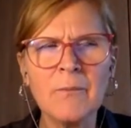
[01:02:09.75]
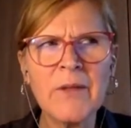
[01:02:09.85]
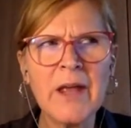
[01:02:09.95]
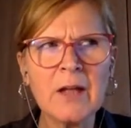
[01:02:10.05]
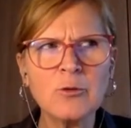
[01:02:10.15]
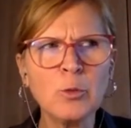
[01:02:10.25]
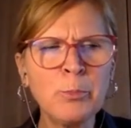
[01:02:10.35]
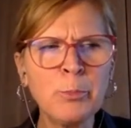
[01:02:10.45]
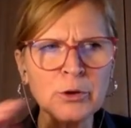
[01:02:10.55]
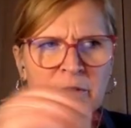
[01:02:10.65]
they had to
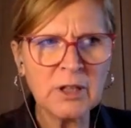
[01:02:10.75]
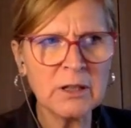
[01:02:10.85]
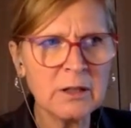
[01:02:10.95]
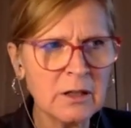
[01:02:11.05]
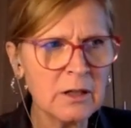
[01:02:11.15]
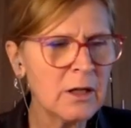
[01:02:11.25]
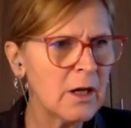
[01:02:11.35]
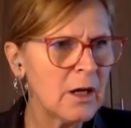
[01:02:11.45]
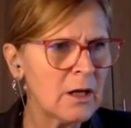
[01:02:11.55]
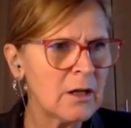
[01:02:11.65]
put in the
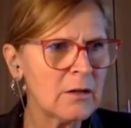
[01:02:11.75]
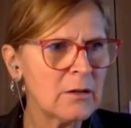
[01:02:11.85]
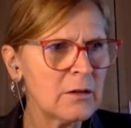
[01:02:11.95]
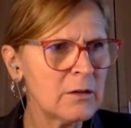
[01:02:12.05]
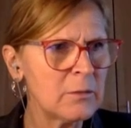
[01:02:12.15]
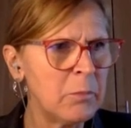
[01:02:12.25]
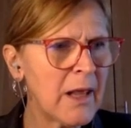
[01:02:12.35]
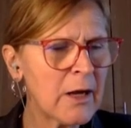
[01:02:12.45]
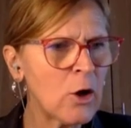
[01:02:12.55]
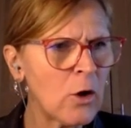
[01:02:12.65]

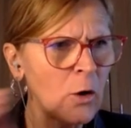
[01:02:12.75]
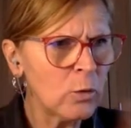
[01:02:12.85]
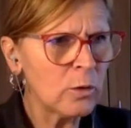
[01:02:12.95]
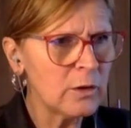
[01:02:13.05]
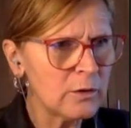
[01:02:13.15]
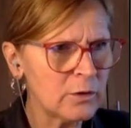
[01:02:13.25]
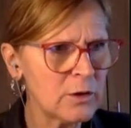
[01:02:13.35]
black hole,